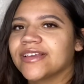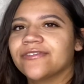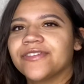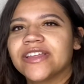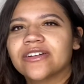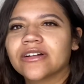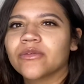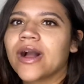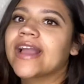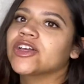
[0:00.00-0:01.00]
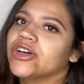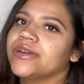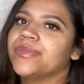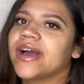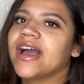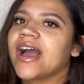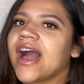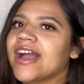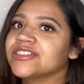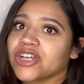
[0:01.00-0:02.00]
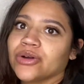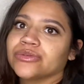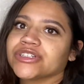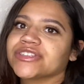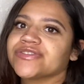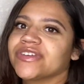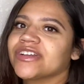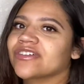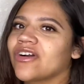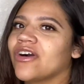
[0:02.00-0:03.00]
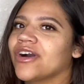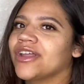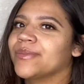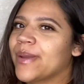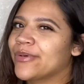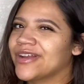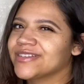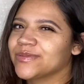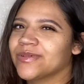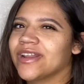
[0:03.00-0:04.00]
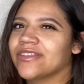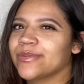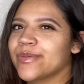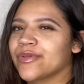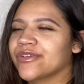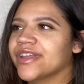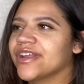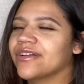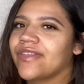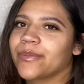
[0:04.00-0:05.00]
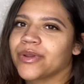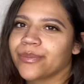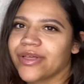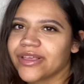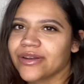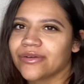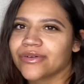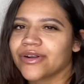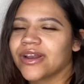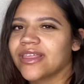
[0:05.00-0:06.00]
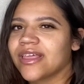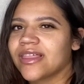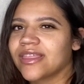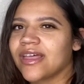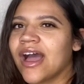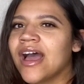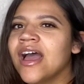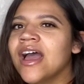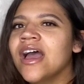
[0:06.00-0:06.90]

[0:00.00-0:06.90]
feed her. Well, I could, but I don't just feed her on my breast when other people are here and like put a blanket over or anything like that.